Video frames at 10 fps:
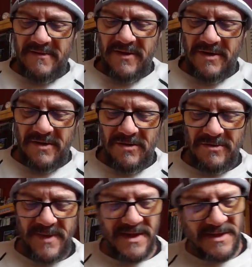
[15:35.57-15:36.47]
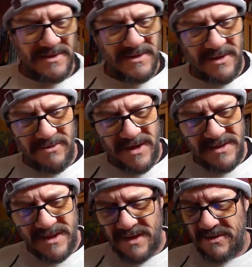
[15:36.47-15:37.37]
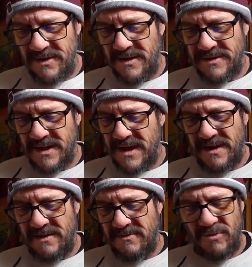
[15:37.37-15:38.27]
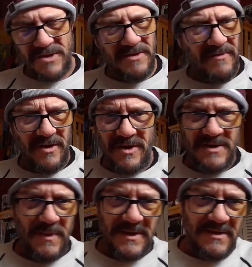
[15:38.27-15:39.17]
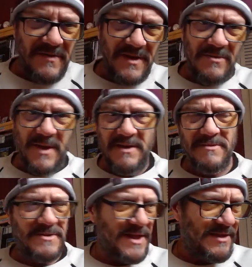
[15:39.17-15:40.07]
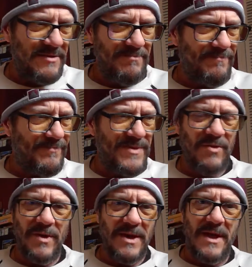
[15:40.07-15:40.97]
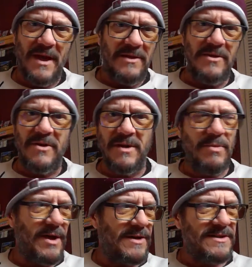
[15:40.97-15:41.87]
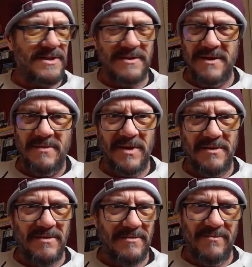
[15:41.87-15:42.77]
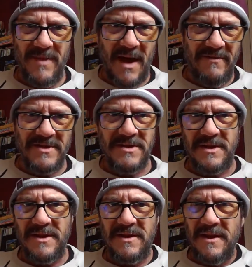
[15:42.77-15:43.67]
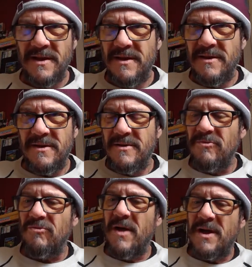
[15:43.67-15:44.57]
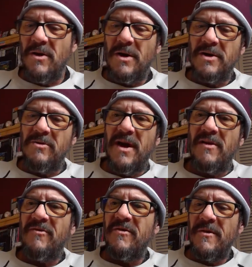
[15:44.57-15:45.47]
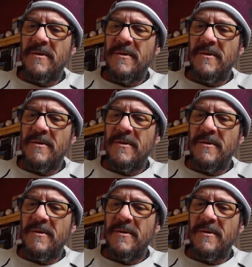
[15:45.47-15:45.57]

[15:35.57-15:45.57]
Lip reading: Very cool, man. This is a great set of cards. It wasn't very expensive either, man. It was like $29-$30, and I mean, obviously the red autograph.